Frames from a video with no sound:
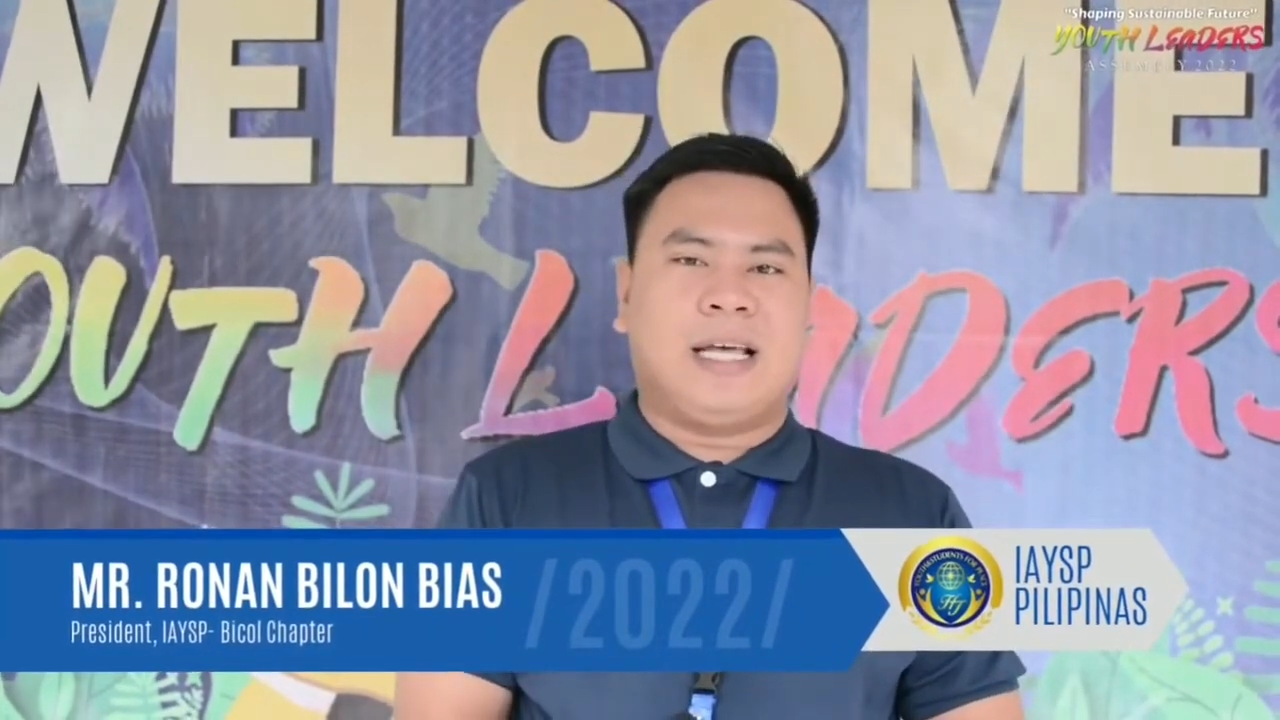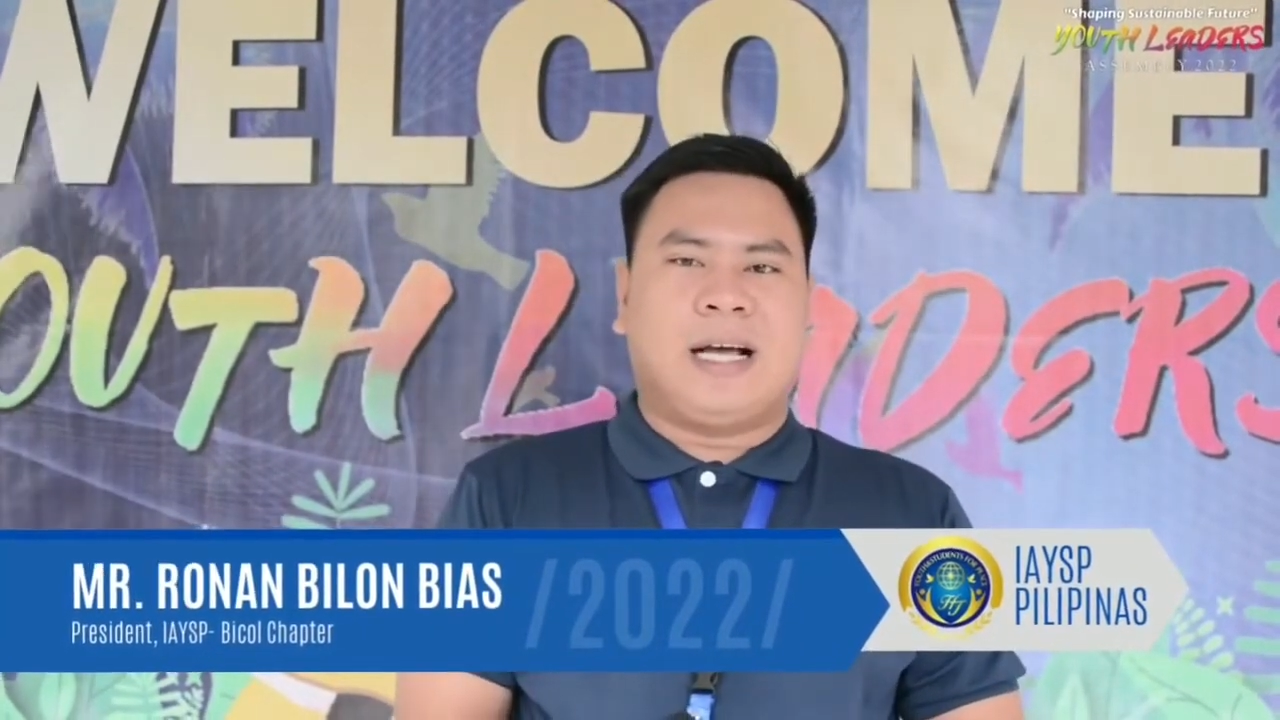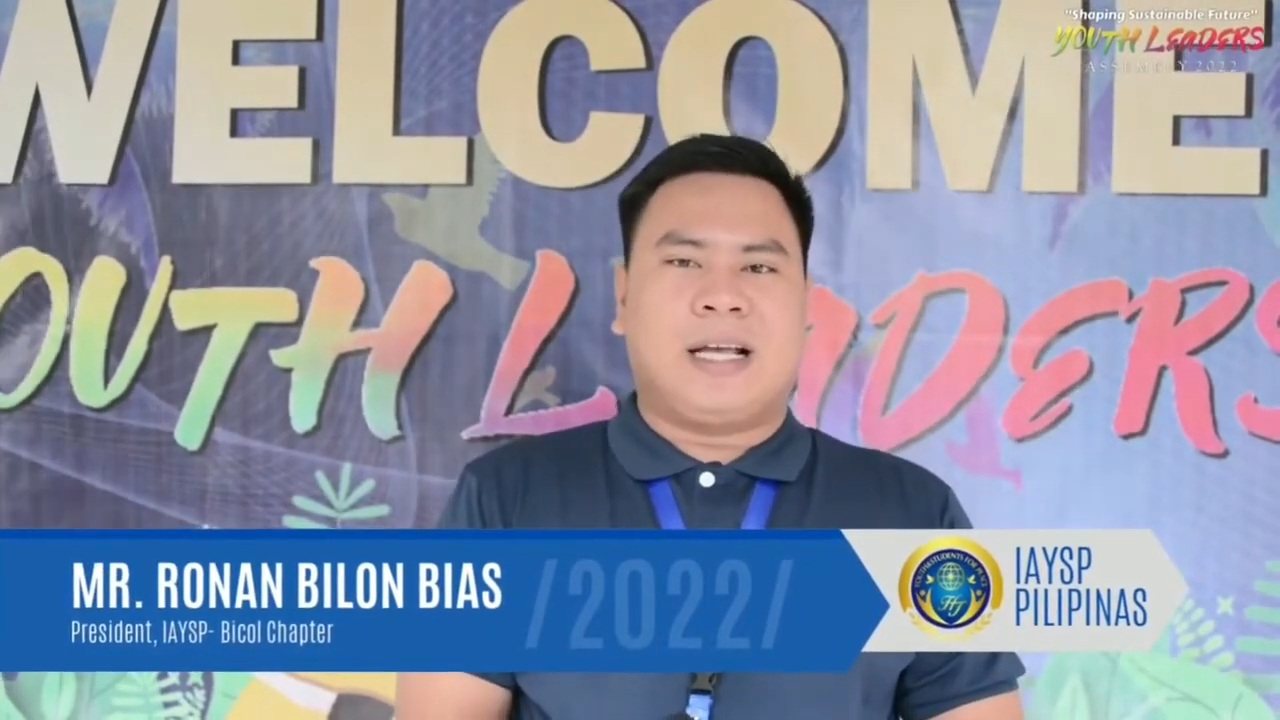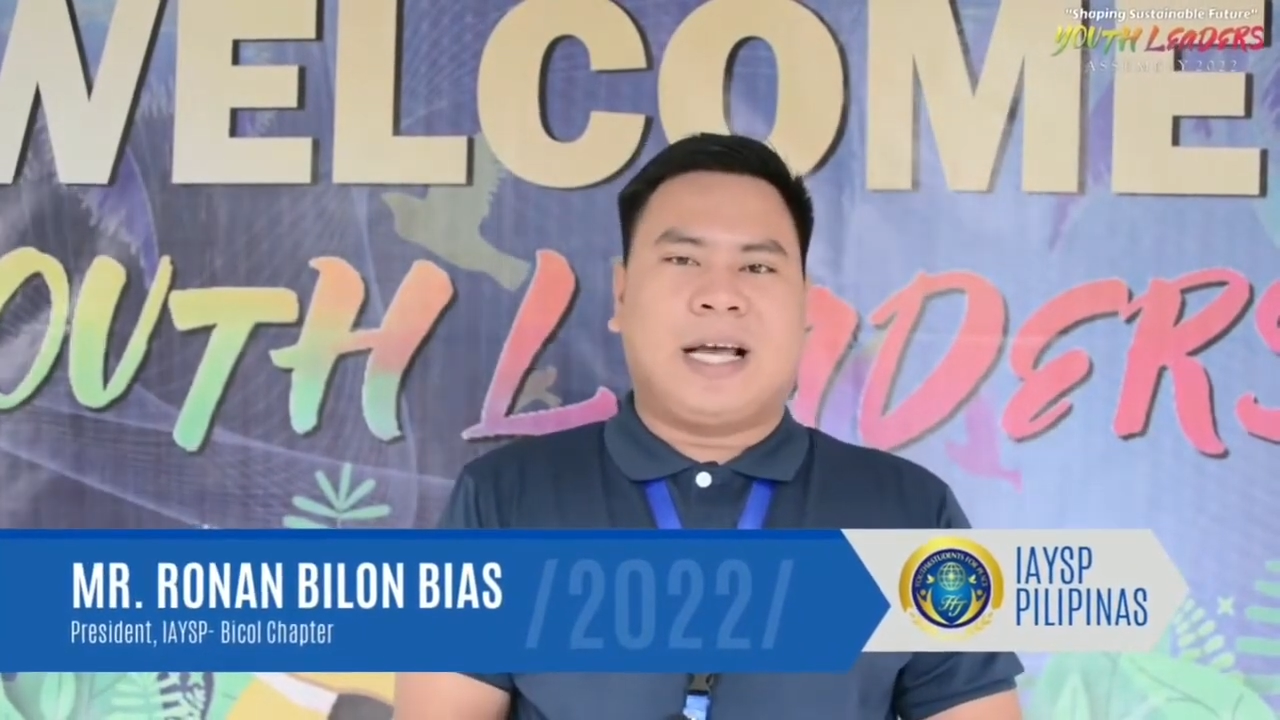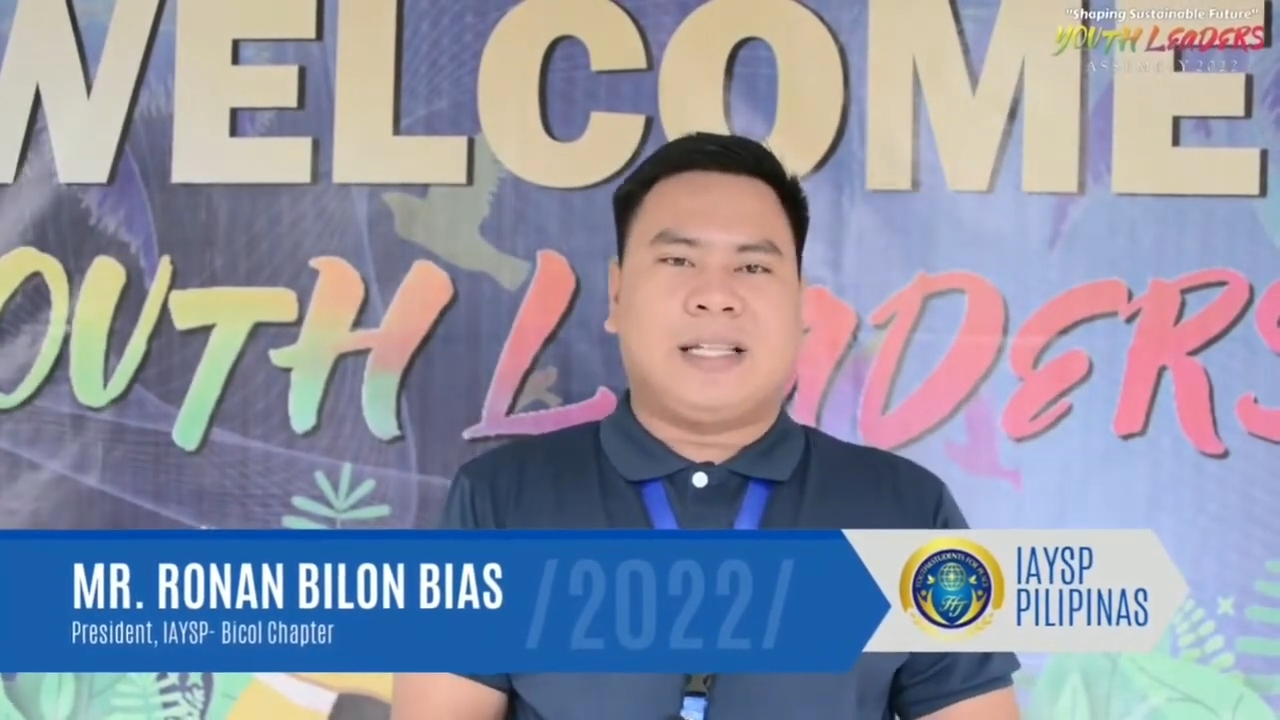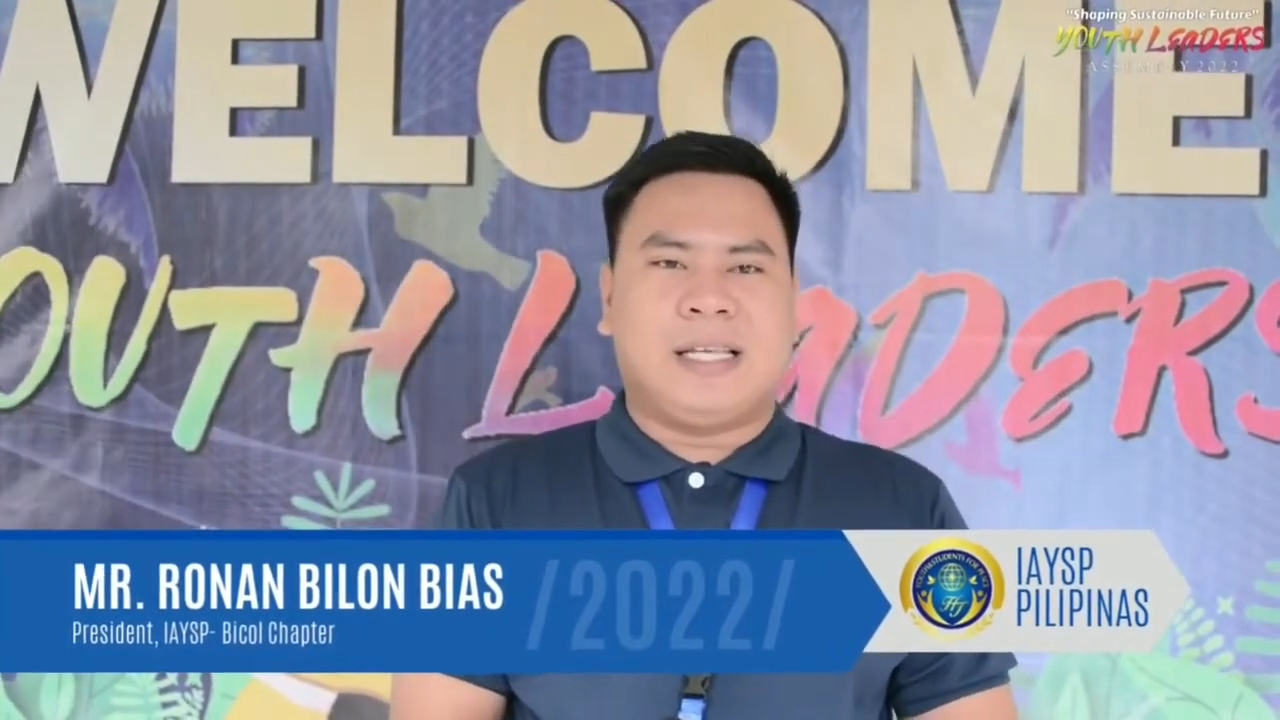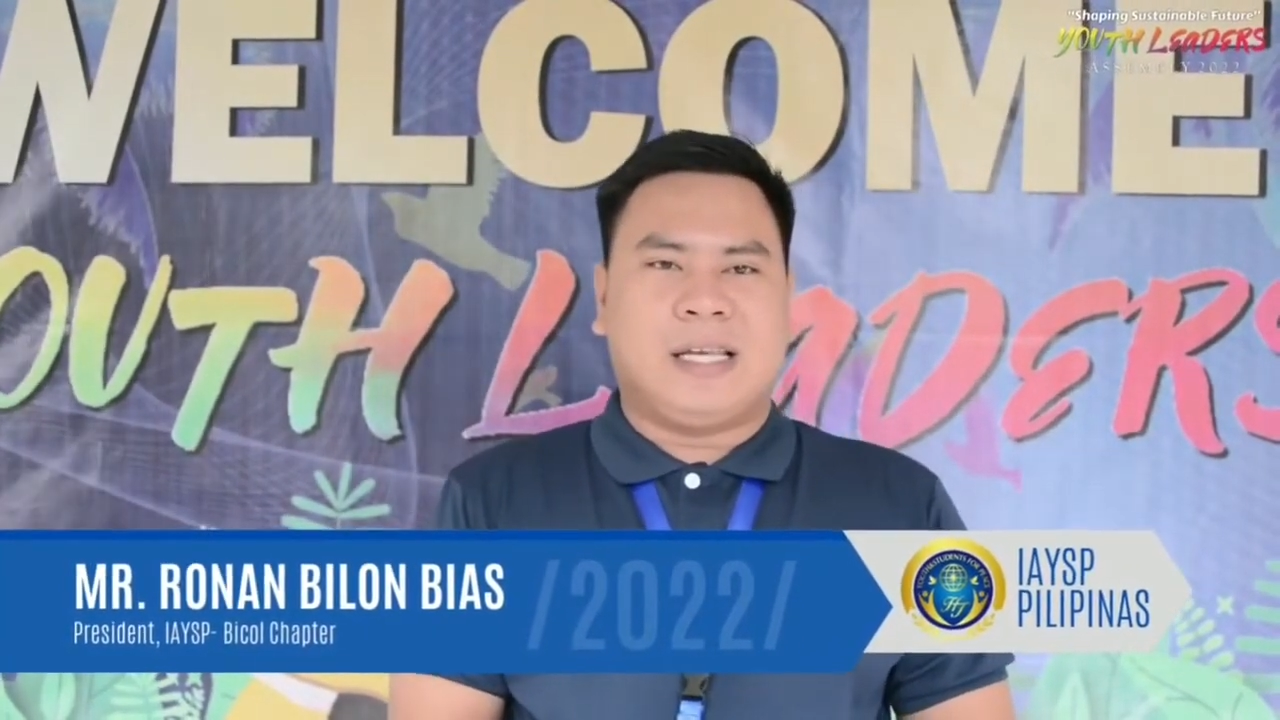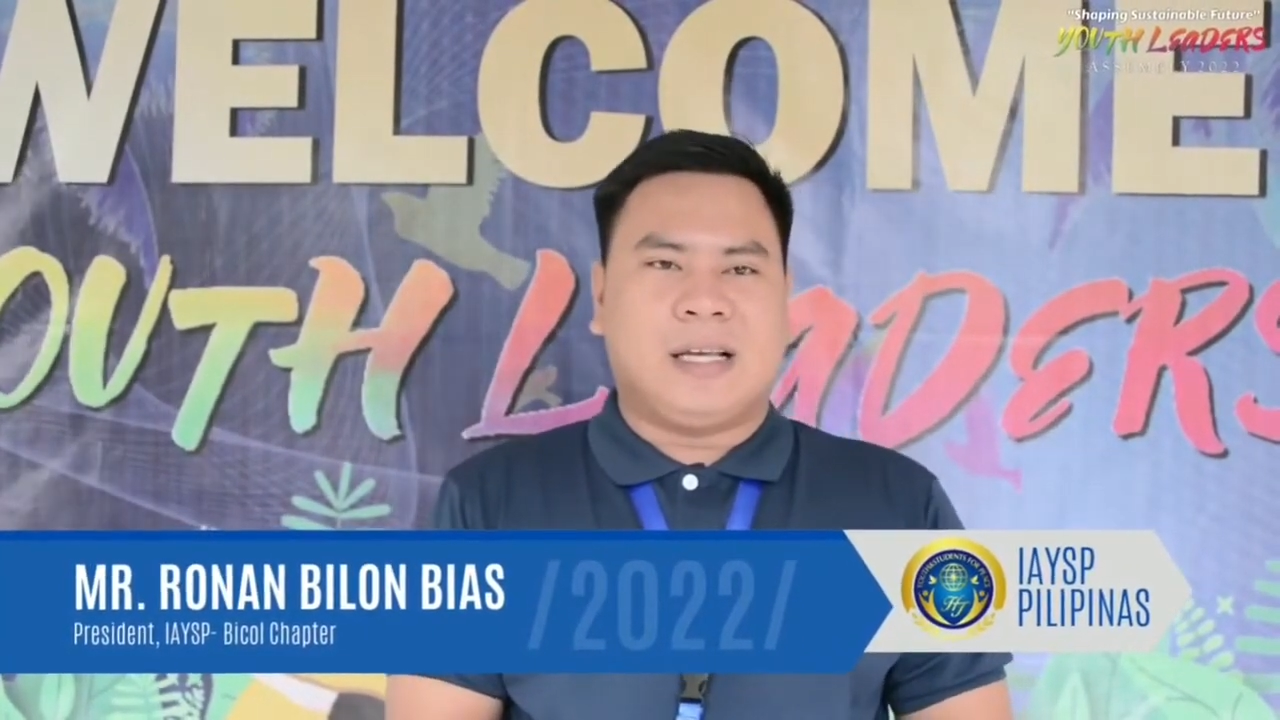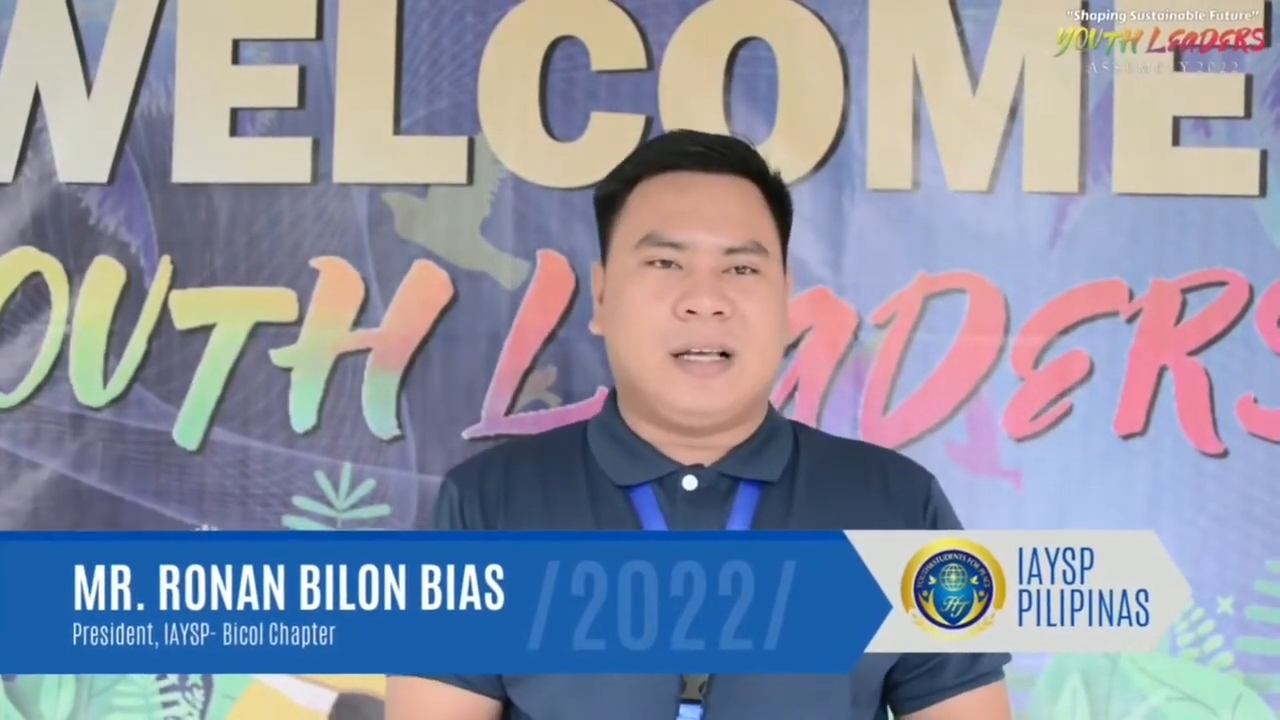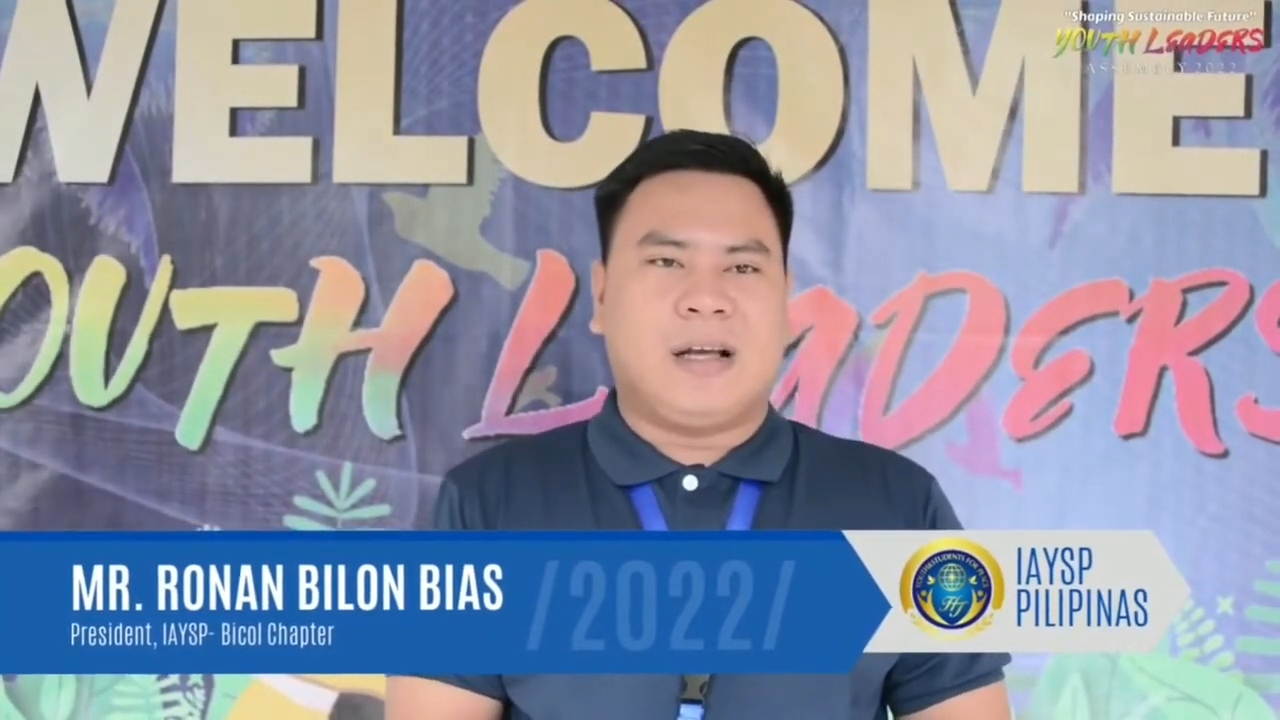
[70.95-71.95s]

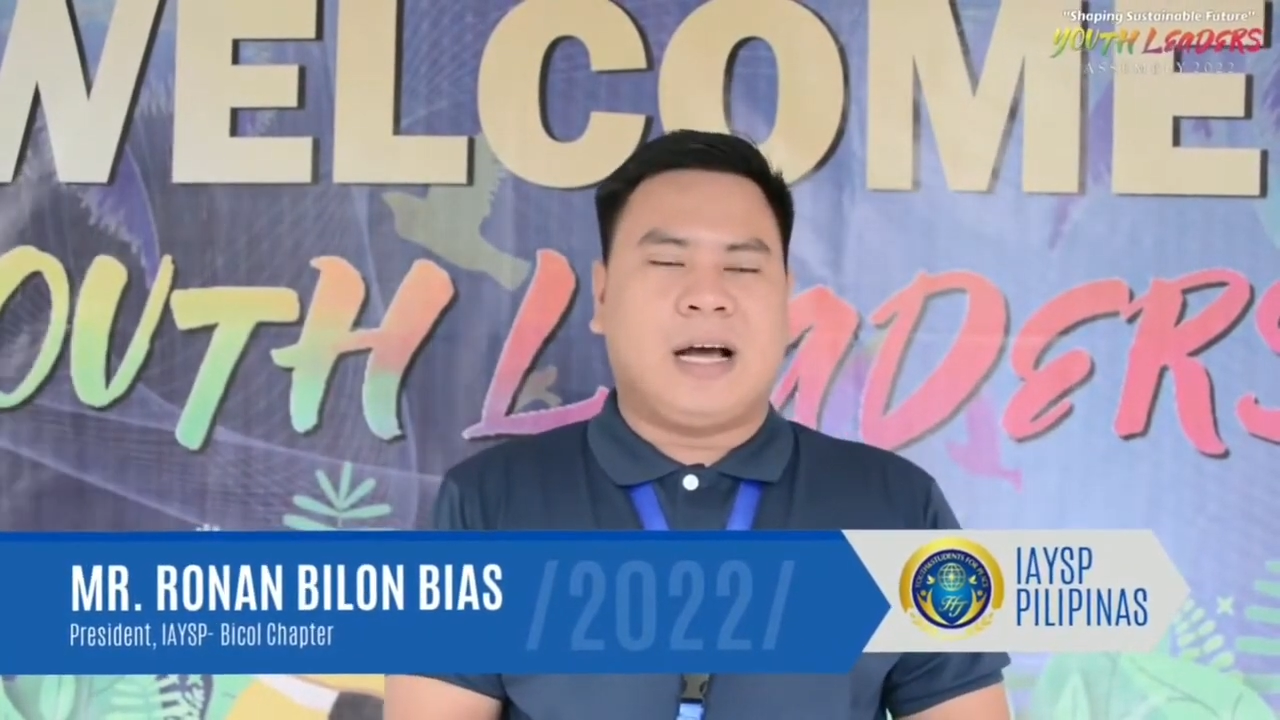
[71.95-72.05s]
guiding